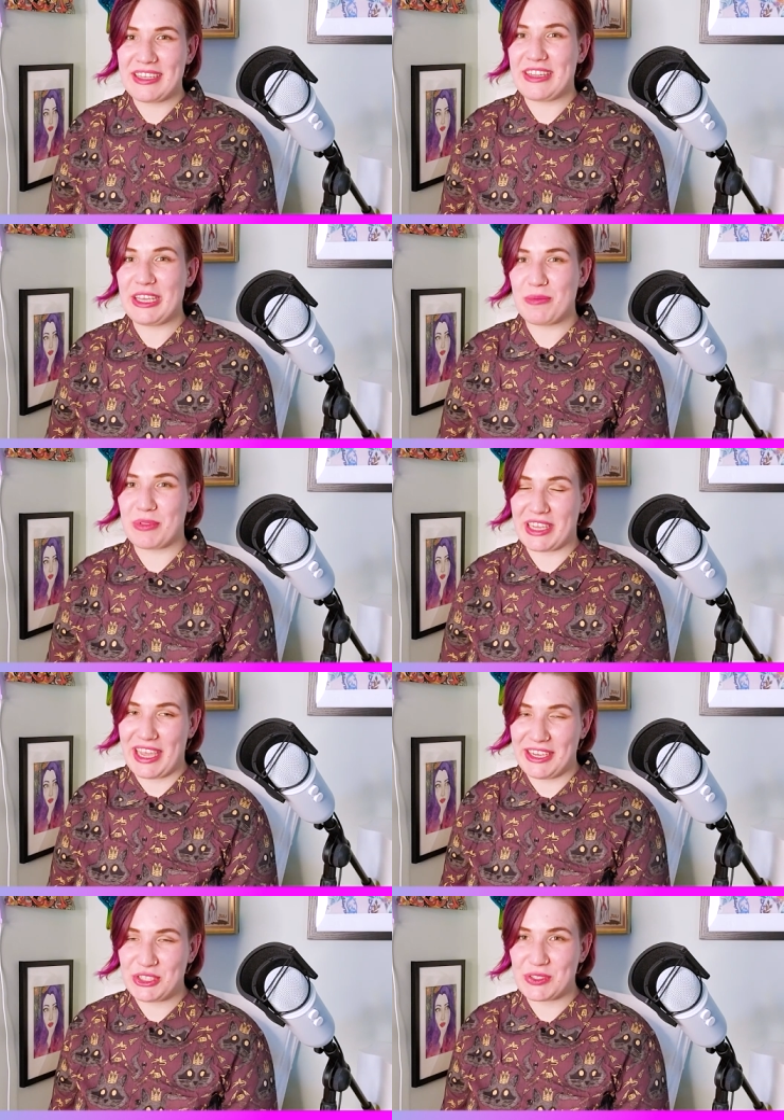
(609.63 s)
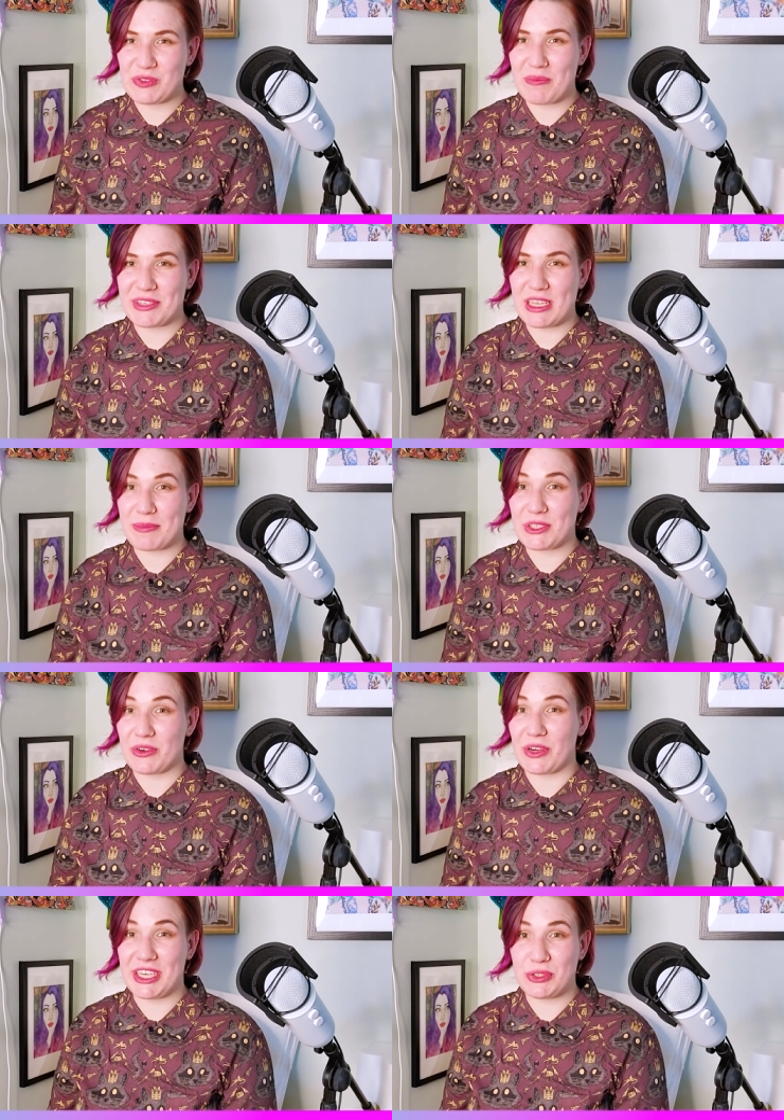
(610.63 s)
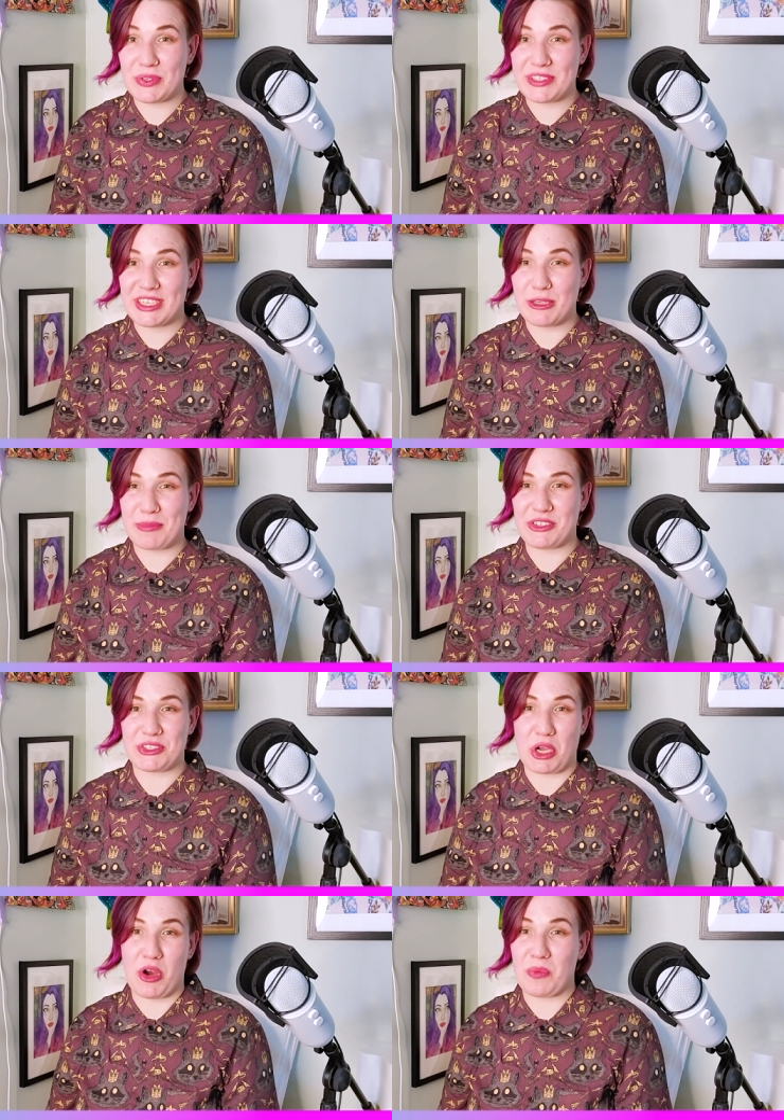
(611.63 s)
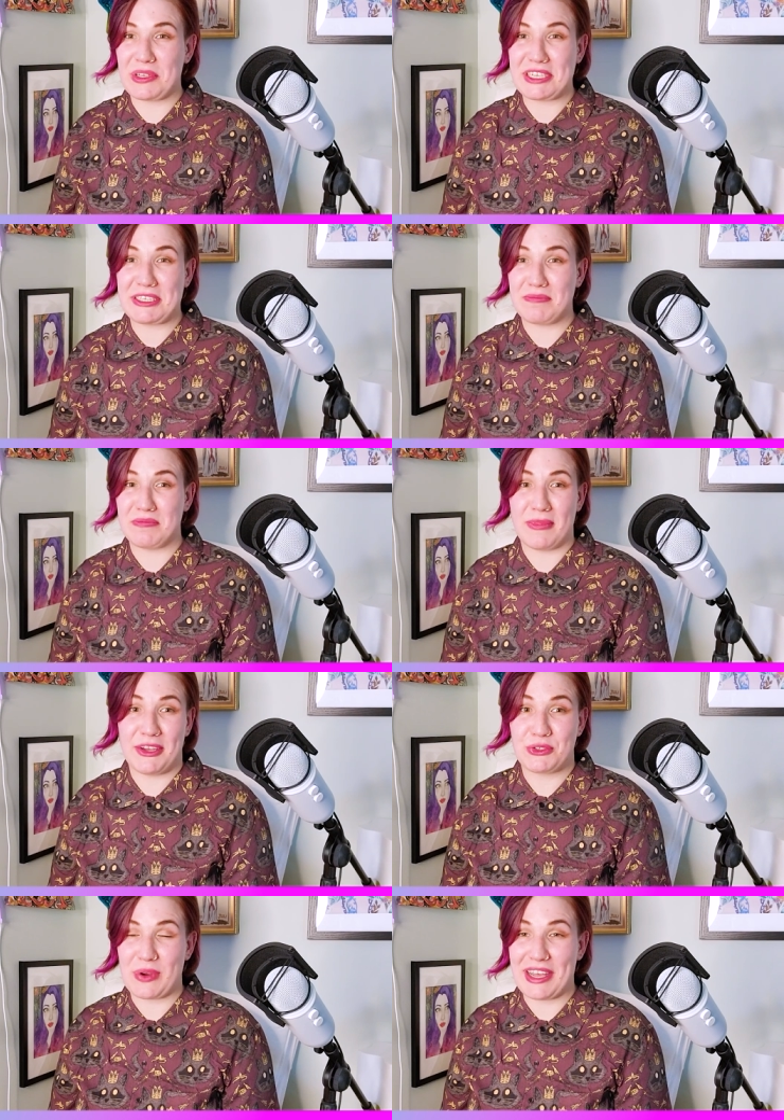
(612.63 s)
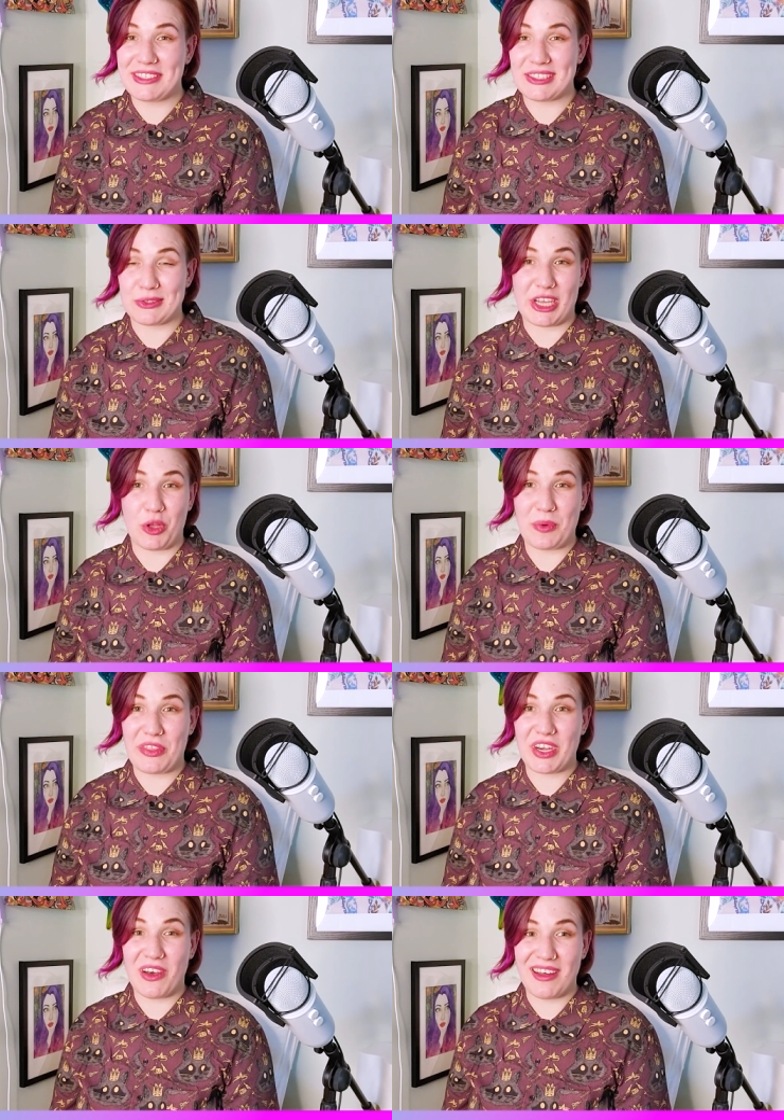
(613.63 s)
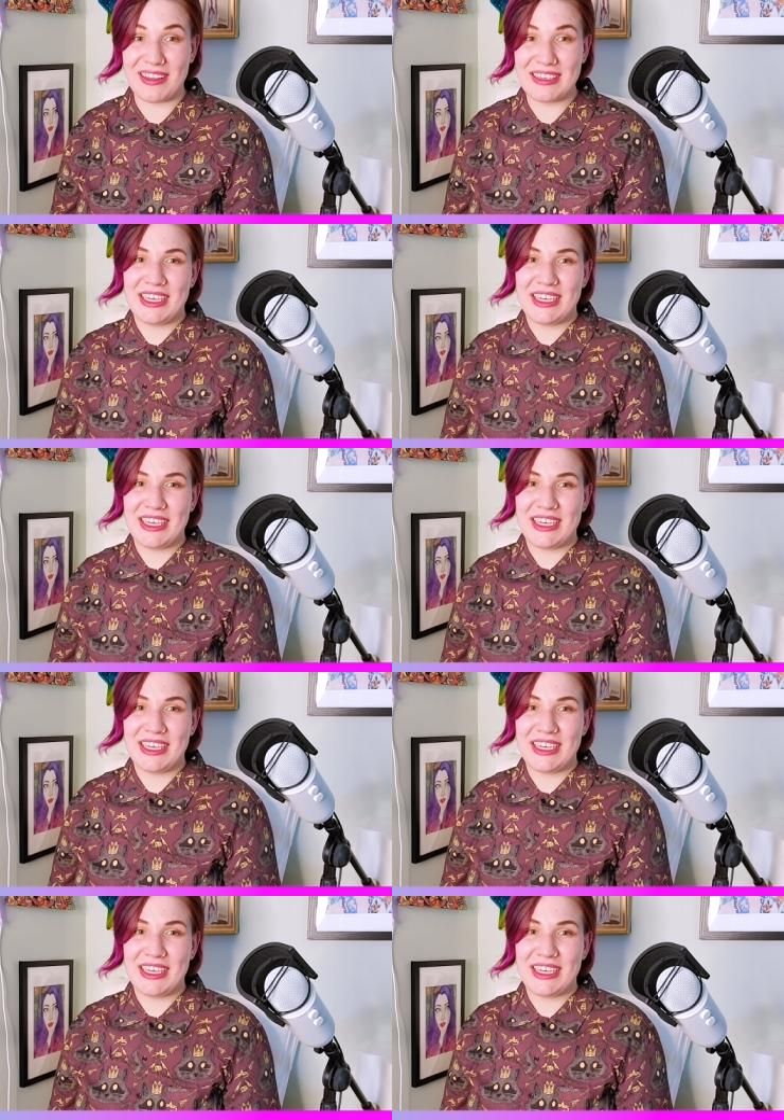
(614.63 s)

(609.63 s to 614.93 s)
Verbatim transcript: The implications from this episode are interesting, but just aren't really addressed or dealt with at all.